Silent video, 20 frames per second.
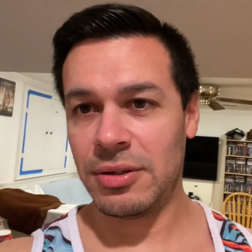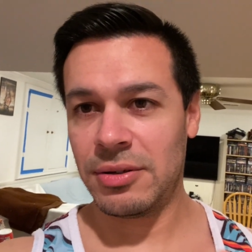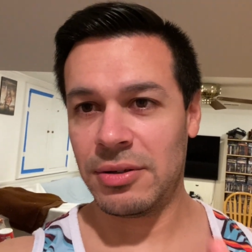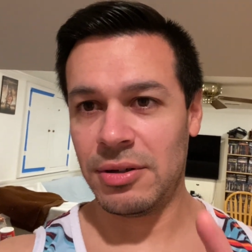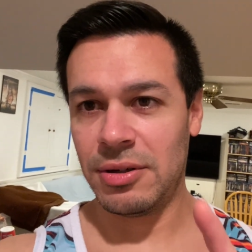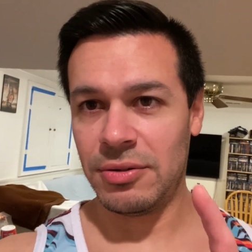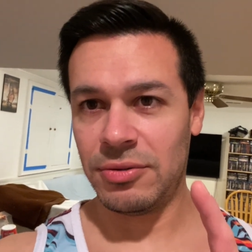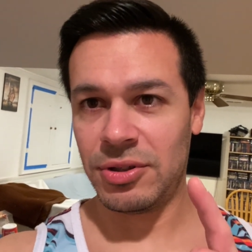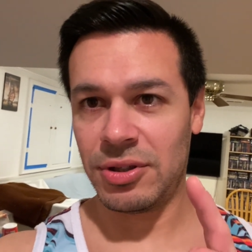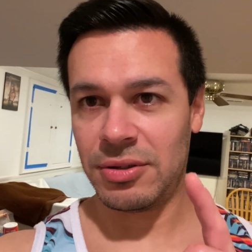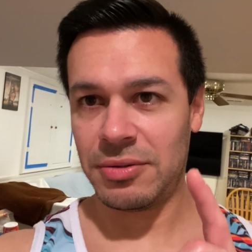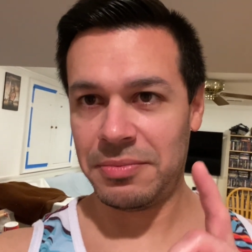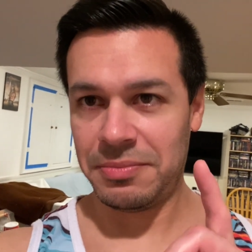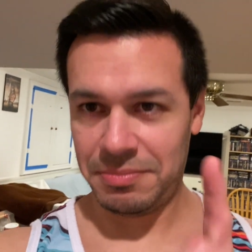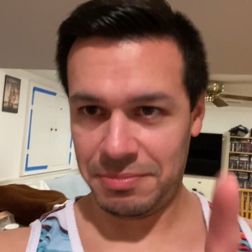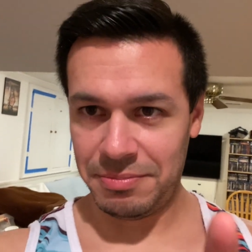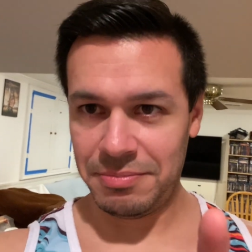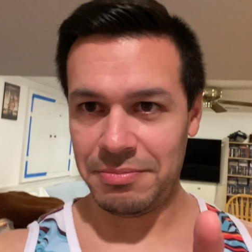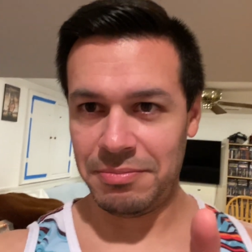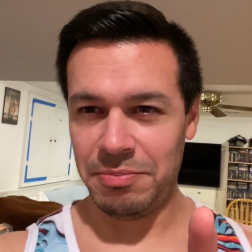So just
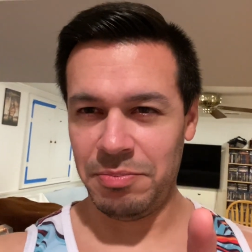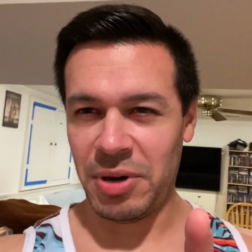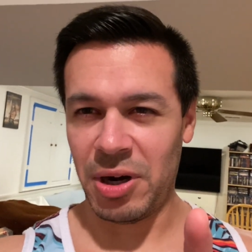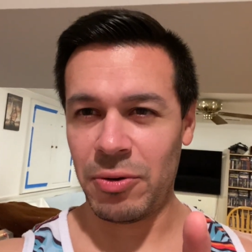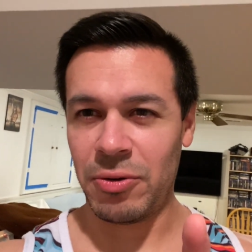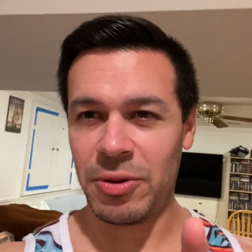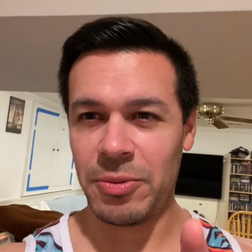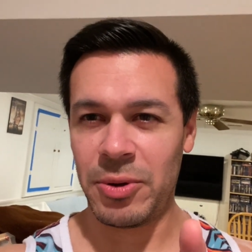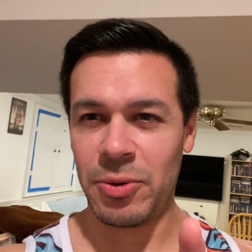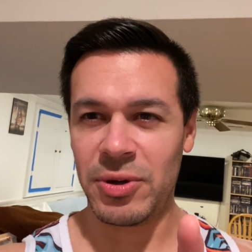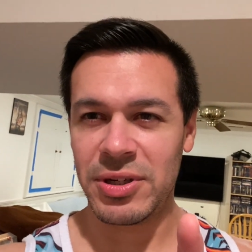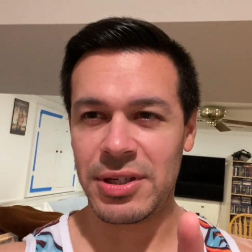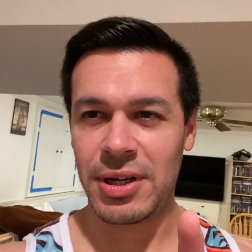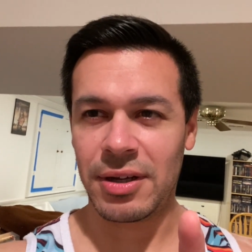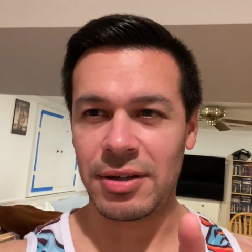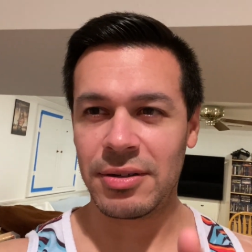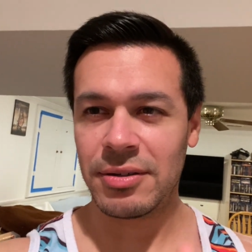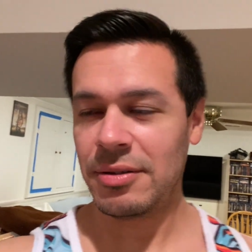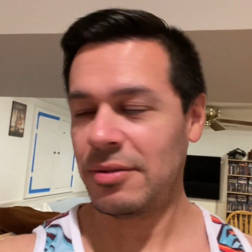bear with me 1 second.